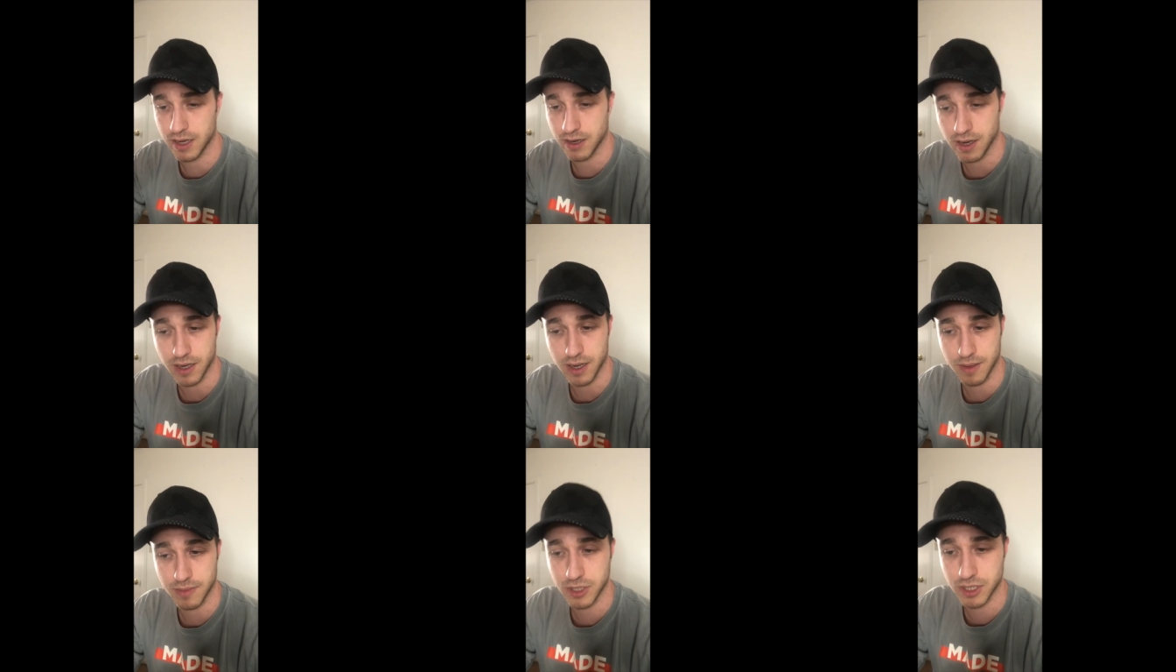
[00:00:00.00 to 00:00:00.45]

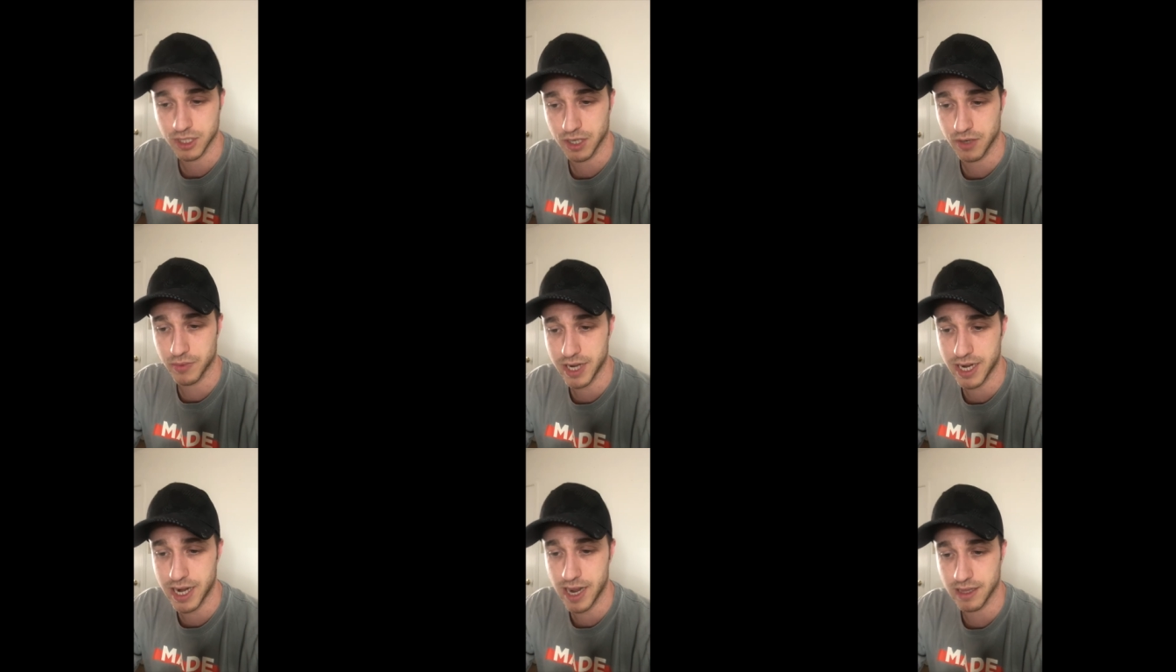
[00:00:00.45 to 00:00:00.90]
and I'm just
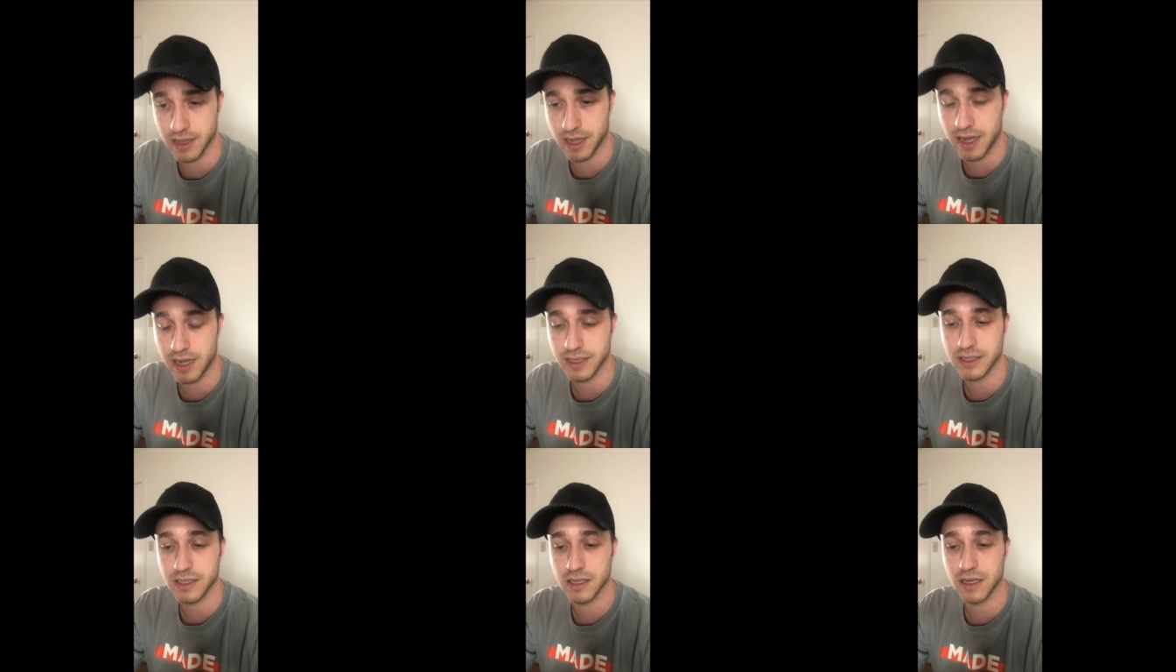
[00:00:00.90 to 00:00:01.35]
going to read
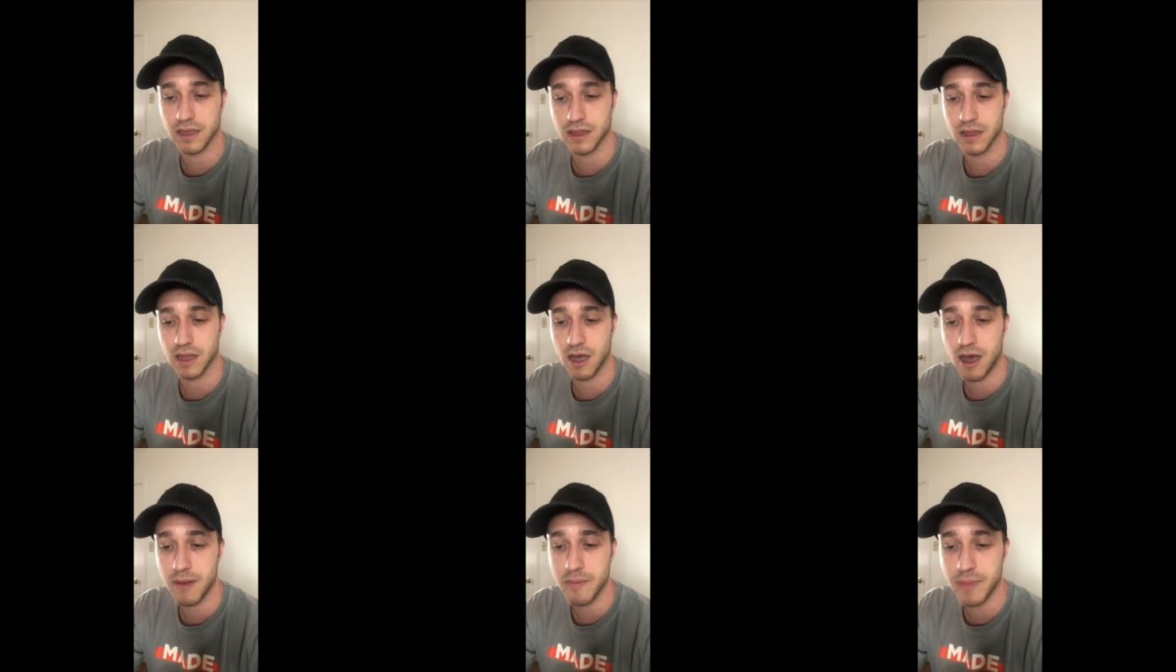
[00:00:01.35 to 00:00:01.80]
headlines
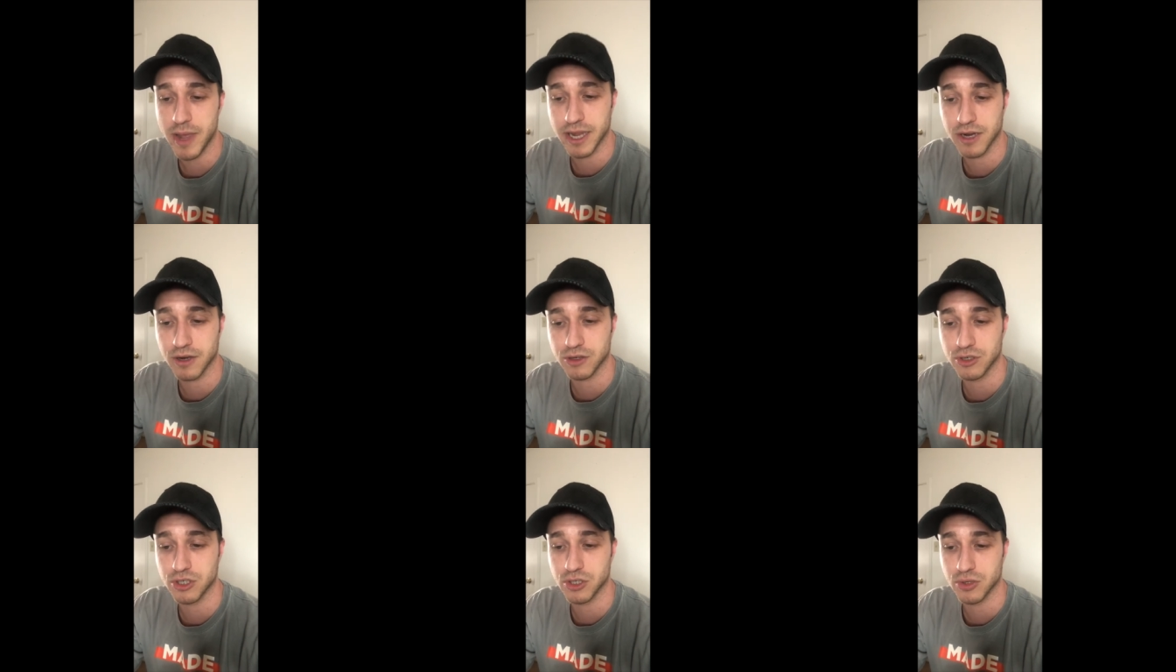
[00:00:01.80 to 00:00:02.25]

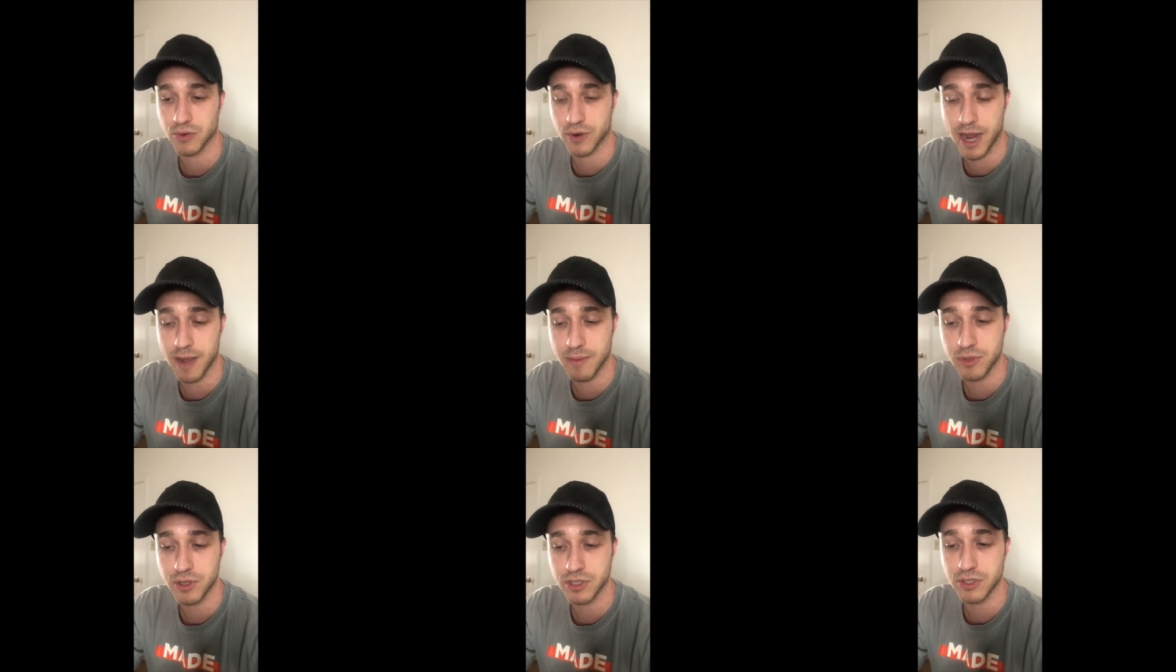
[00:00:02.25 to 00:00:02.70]
lawmakers
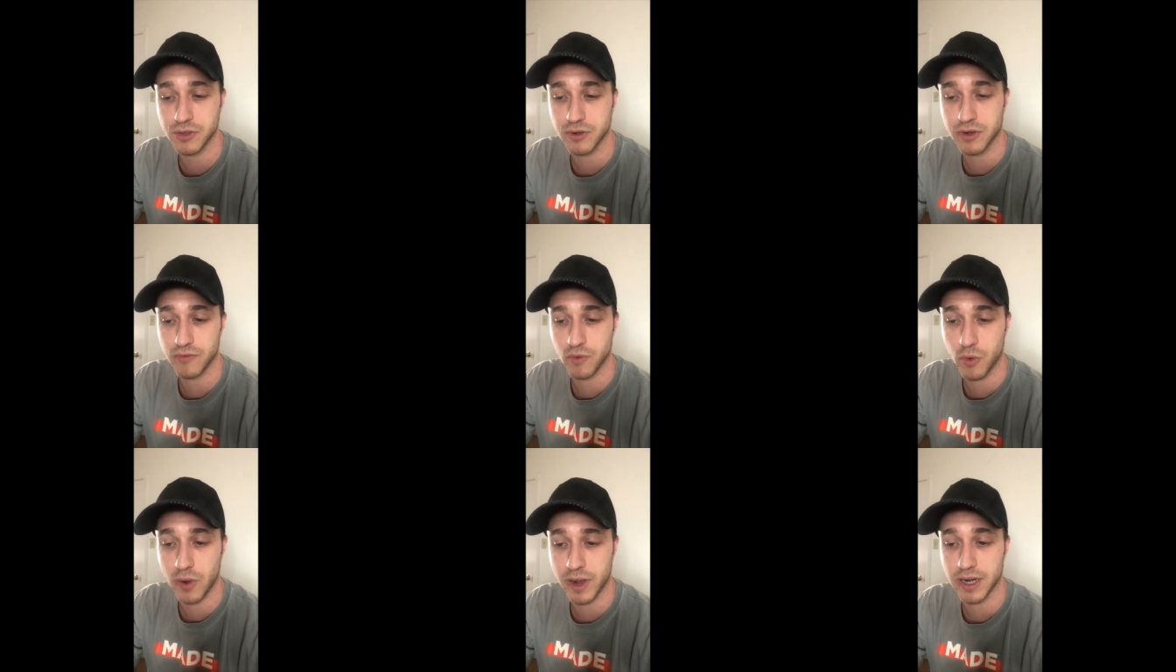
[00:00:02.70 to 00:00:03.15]
scramble to
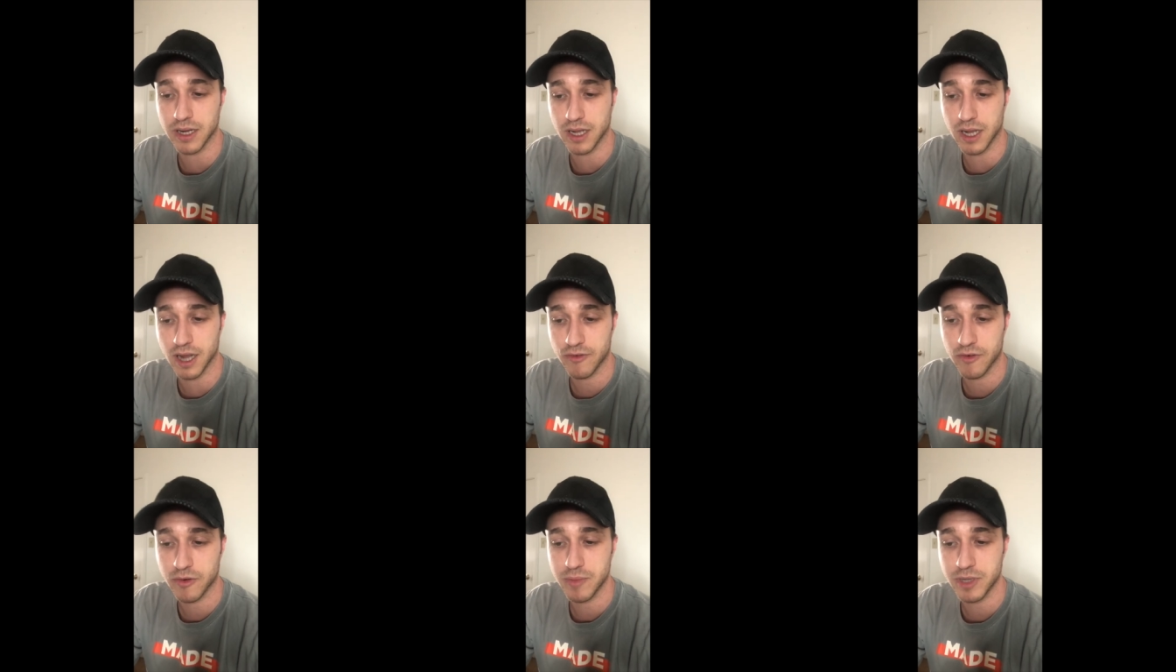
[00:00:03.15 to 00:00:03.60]
avoid
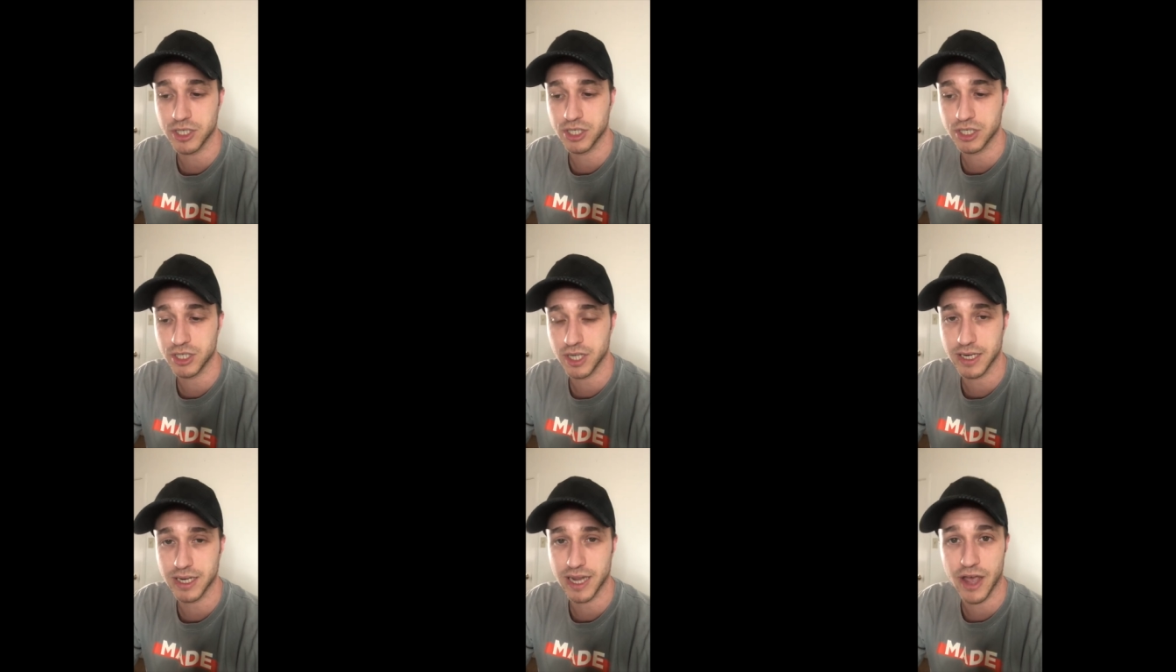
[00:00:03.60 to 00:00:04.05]
government
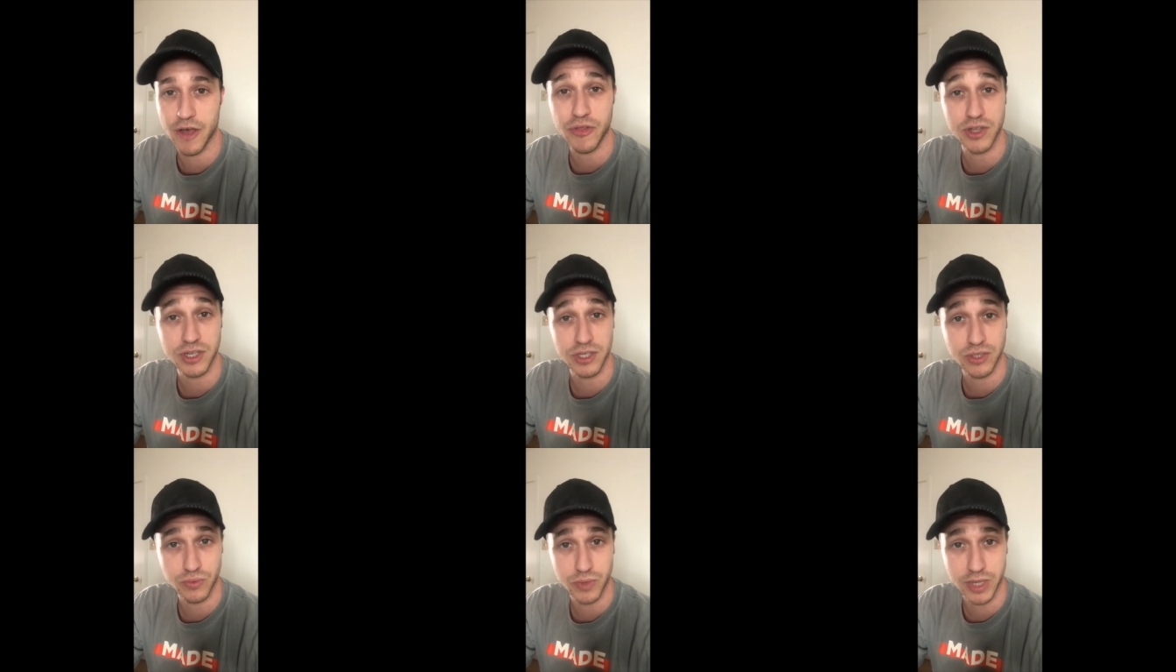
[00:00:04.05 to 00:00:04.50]
shutdown
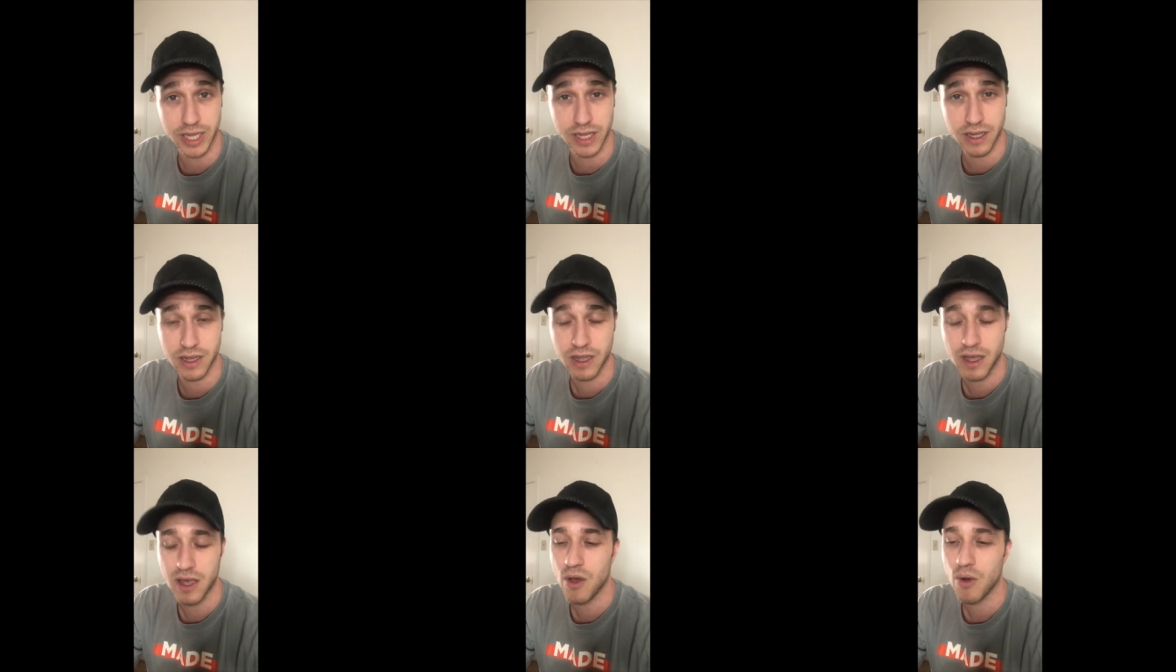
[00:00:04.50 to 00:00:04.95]
this week.